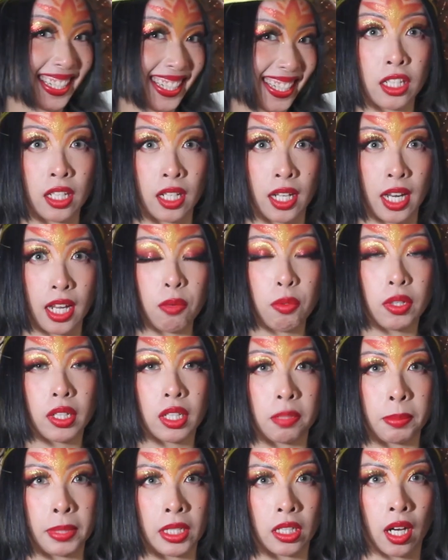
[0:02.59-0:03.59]
Today we're going
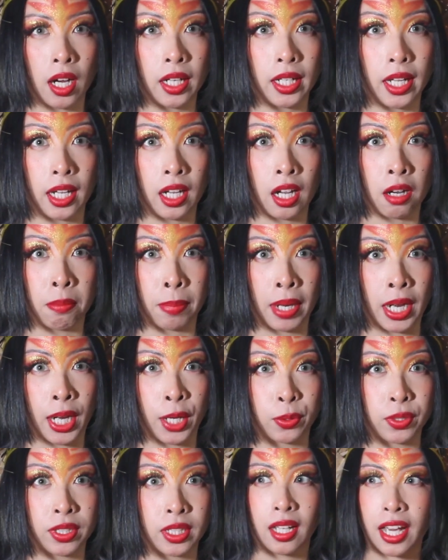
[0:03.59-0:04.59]
to be talking
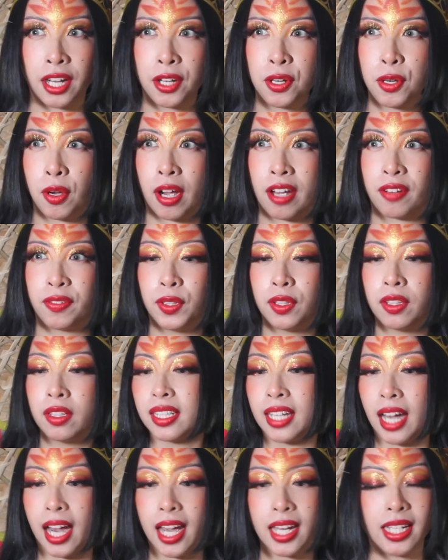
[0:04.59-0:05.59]
about, I don't know, I feel
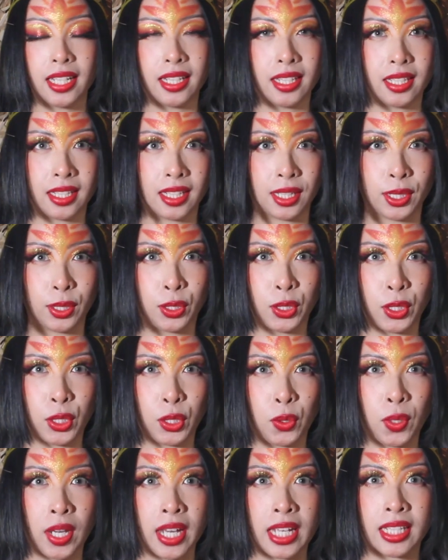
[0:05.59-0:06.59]
guided to
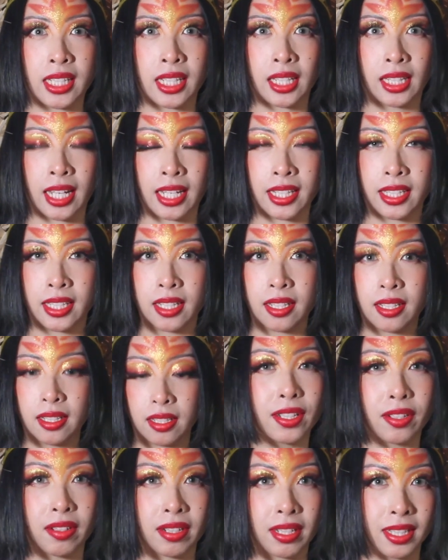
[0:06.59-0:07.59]
do a celestial
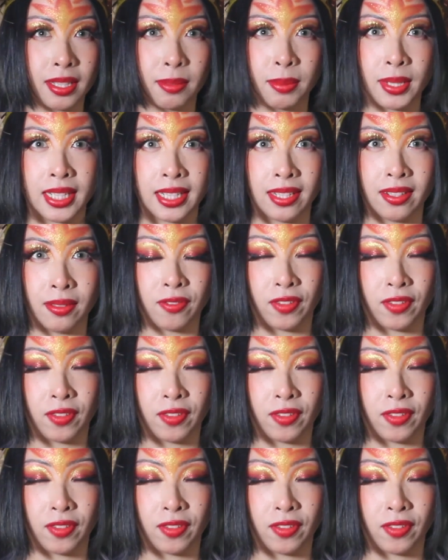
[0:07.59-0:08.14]
transmission